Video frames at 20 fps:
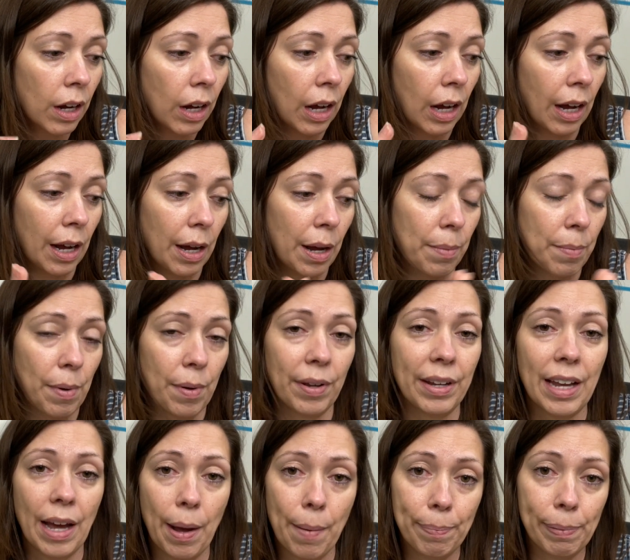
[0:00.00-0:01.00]

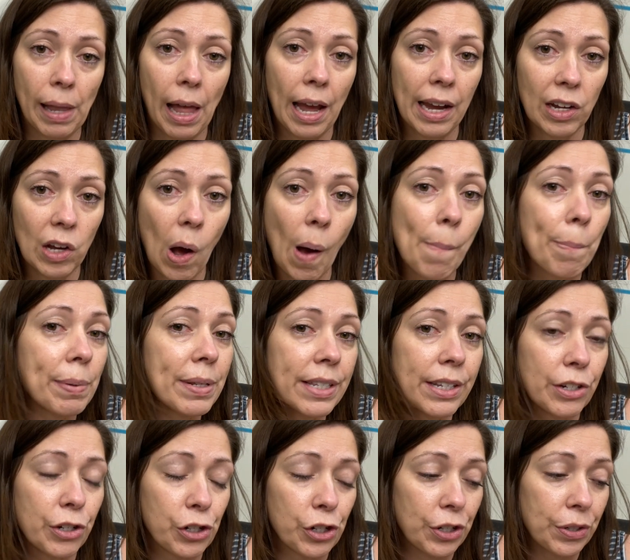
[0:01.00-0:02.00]
Yeah, applying
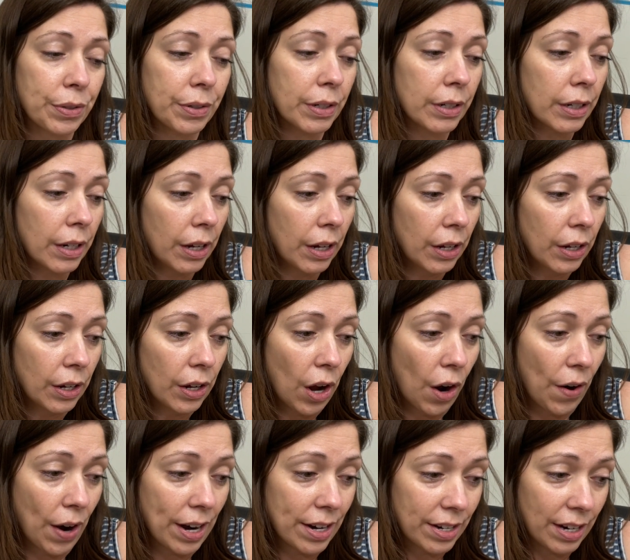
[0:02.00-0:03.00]
composition.
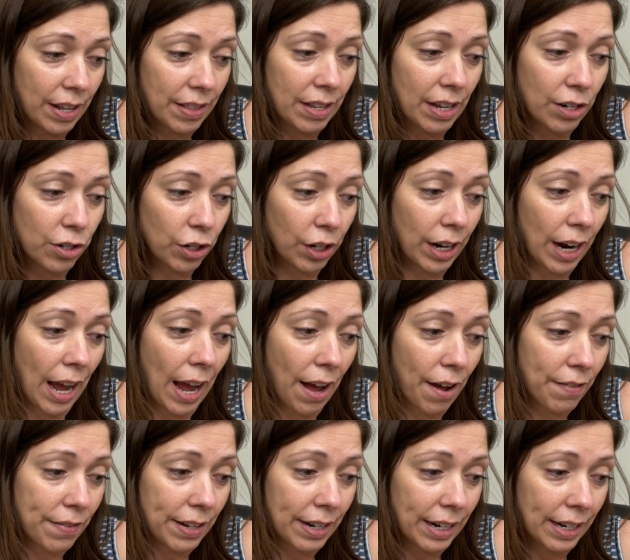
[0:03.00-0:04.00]
All right, and then you're gonna
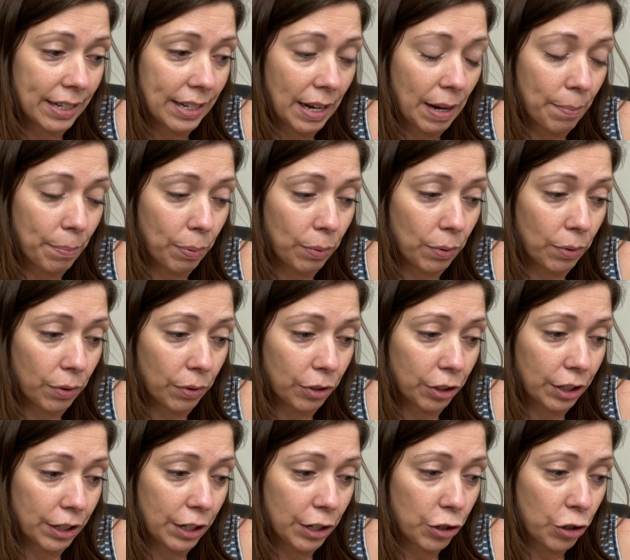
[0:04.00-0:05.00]
have an example,
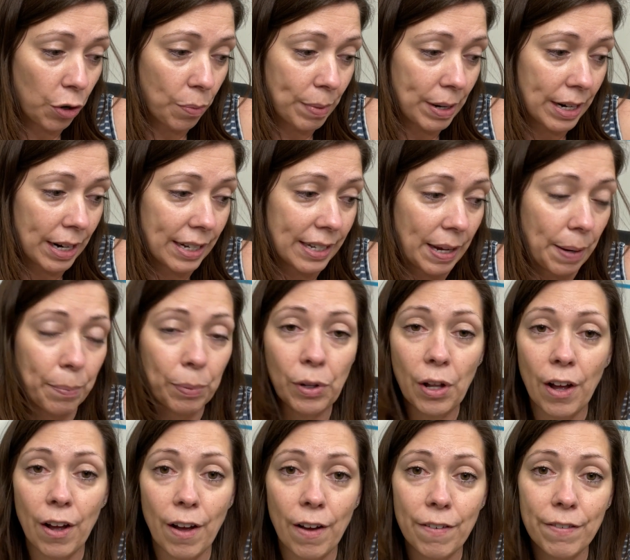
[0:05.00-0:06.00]
you're going to show me an example
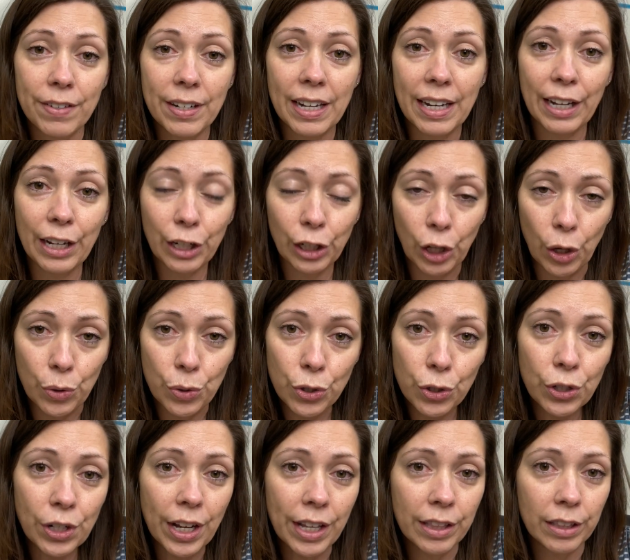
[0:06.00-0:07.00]
of getting
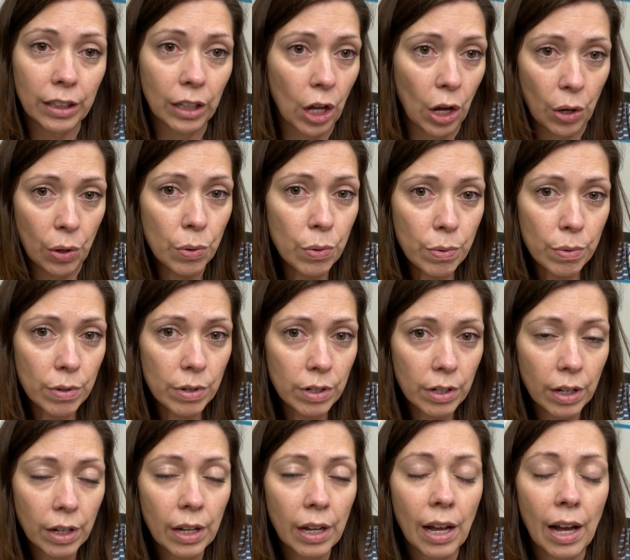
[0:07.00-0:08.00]
closer and low.
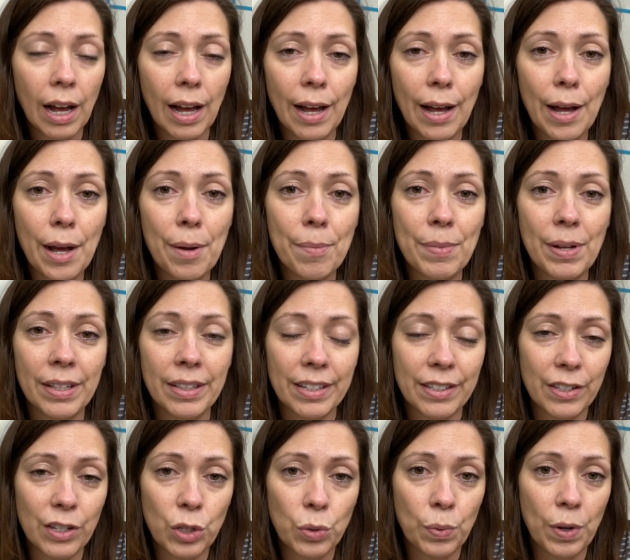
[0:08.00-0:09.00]
And
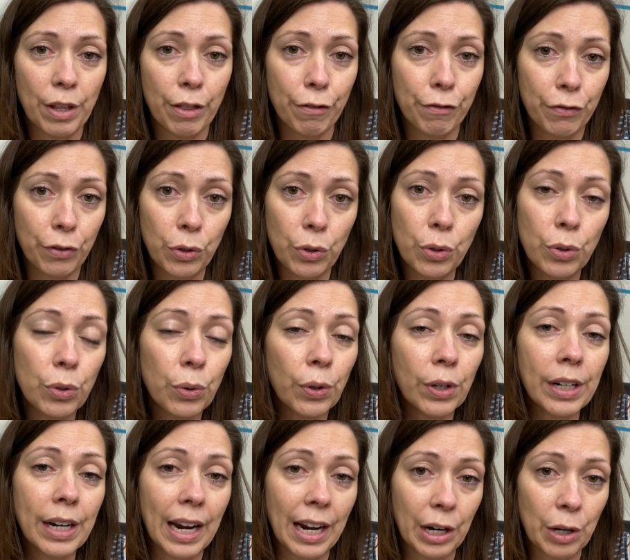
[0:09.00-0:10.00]
this is with food or
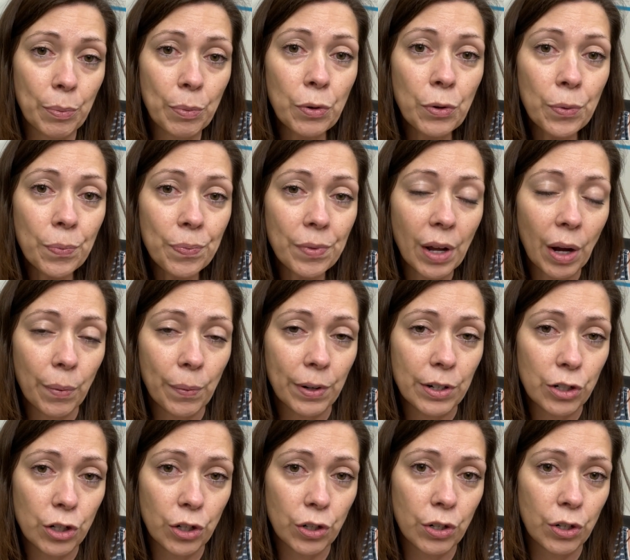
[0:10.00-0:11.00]
an animal. I
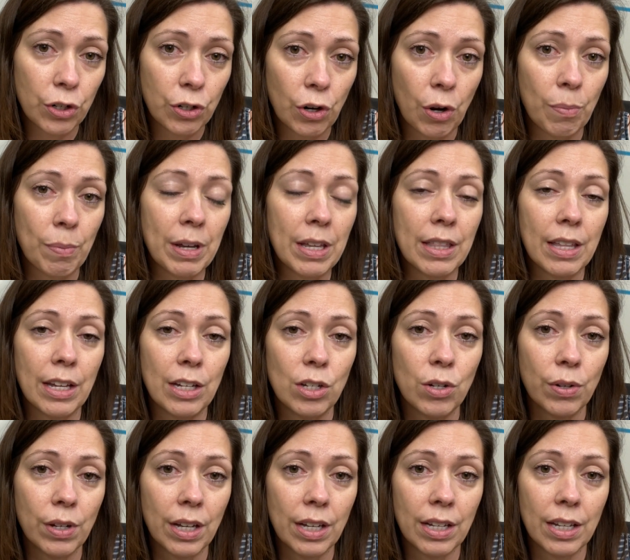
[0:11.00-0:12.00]
want you to show me that
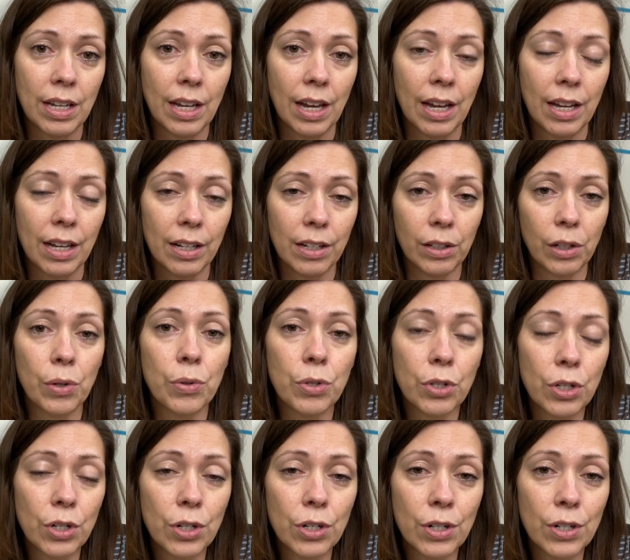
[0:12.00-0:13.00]
you can get
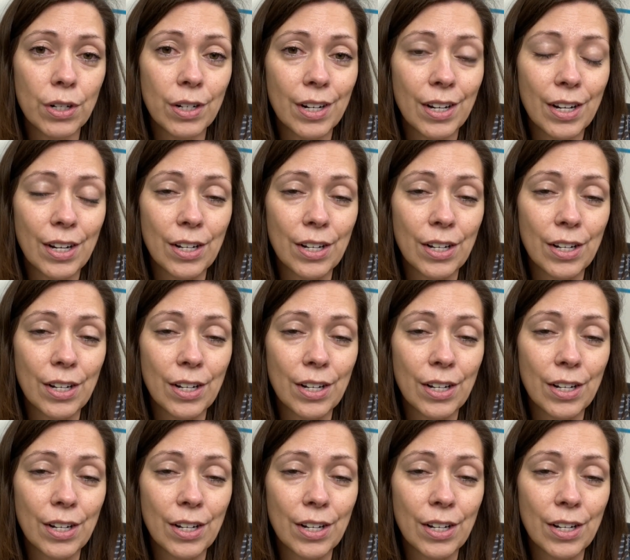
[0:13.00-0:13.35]
closer